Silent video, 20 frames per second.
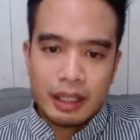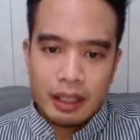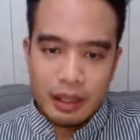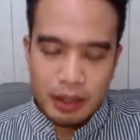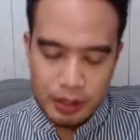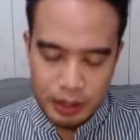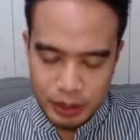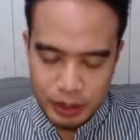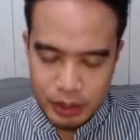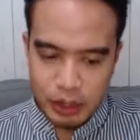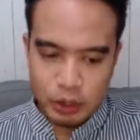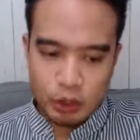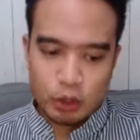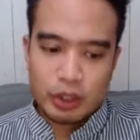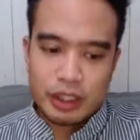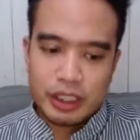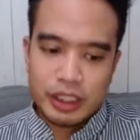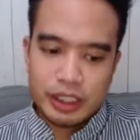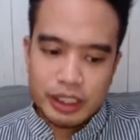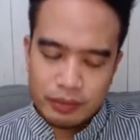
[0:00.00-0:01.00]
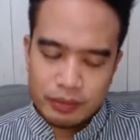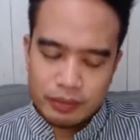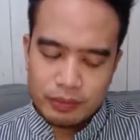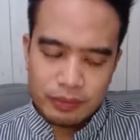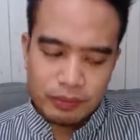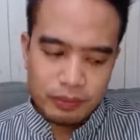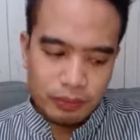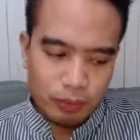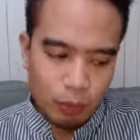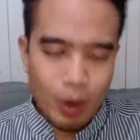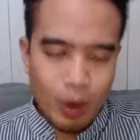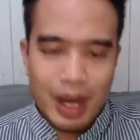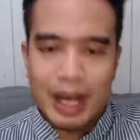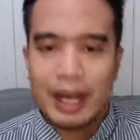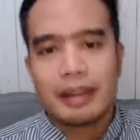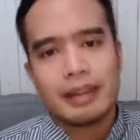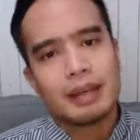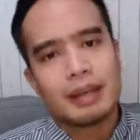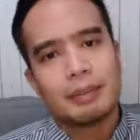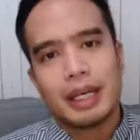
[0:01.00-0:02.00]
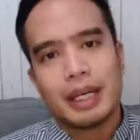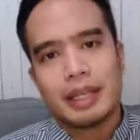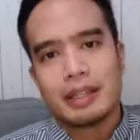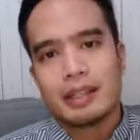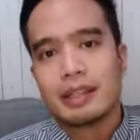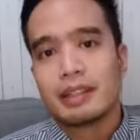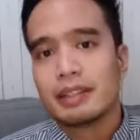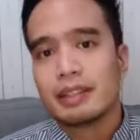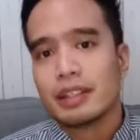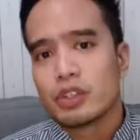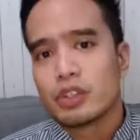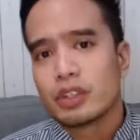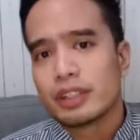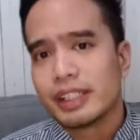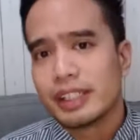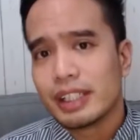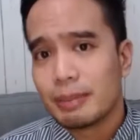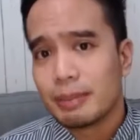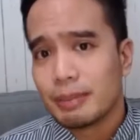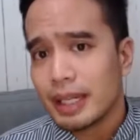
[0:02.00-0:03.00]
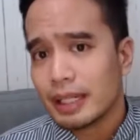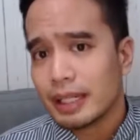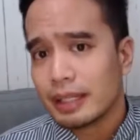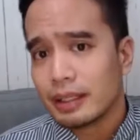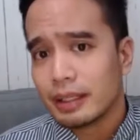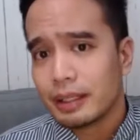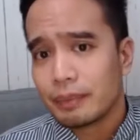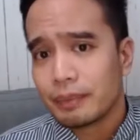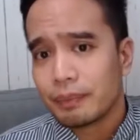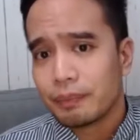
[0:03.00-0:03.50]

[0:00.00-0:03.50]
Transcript: to their stories of why they made the decisions they made,